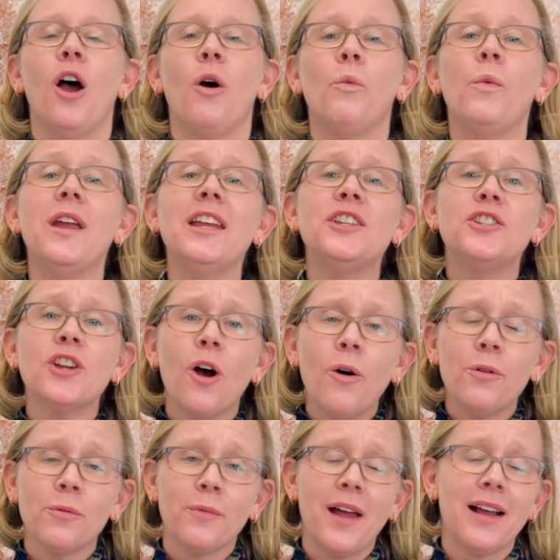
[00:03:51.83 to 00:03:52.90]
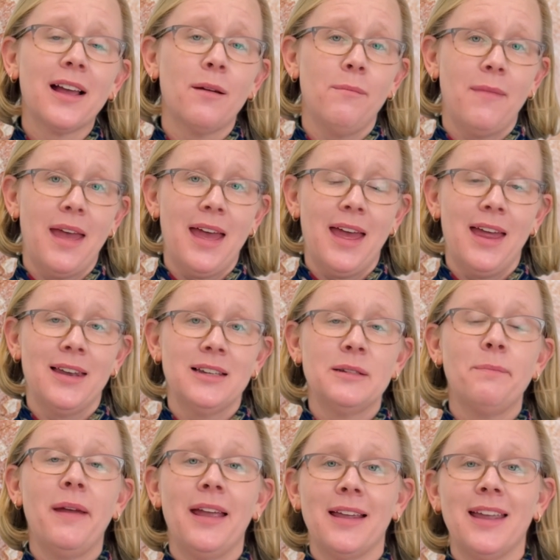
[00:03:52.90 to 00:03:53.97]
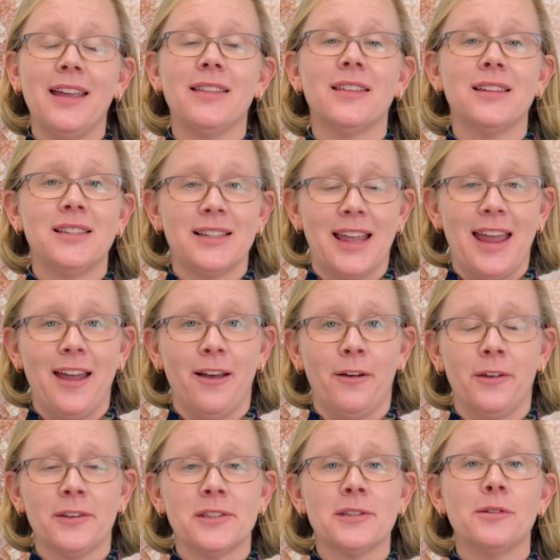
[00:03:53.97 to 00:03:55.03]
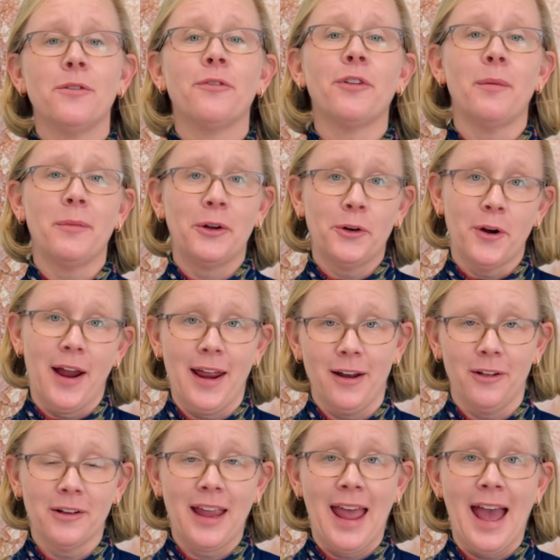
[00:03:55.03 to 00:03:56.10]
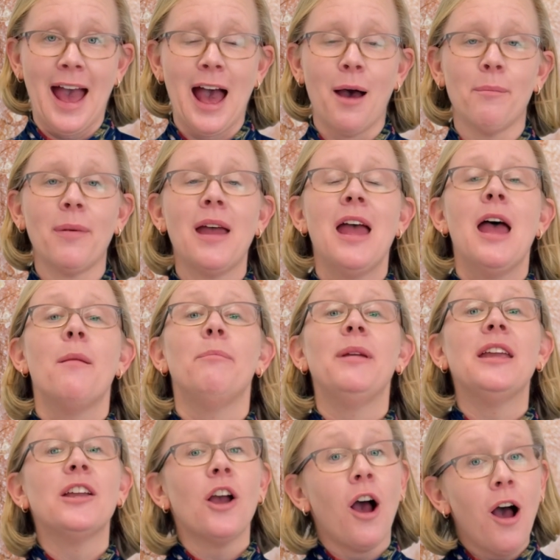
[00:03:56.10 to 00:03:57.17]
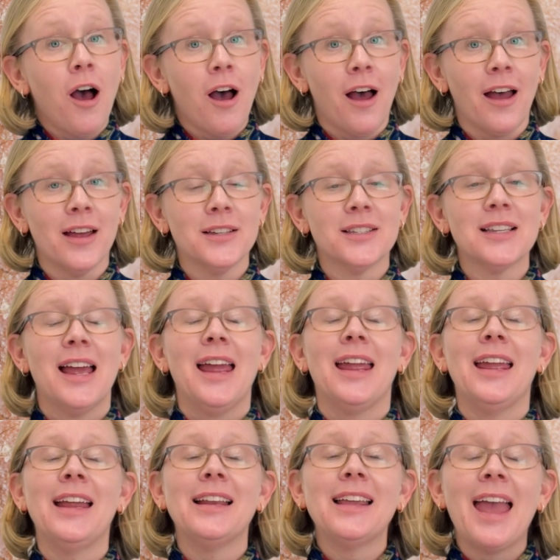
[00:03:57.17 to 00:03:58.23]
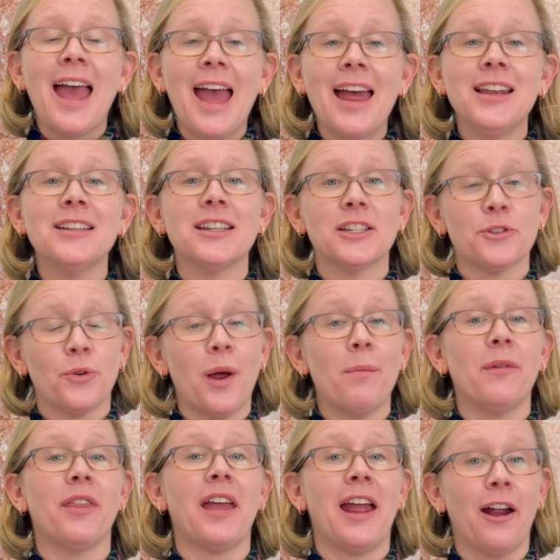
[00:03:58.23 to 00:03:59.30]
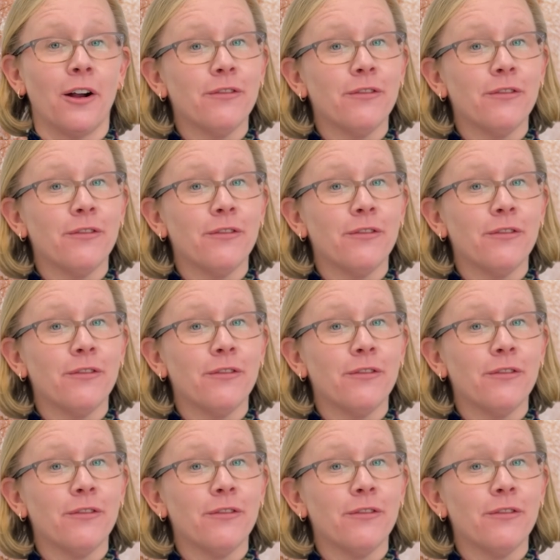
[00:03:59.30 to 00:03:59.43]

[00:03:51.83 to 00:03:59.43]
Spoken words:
We don't recommend picking the scales from cradle cap because it can disrupt the hair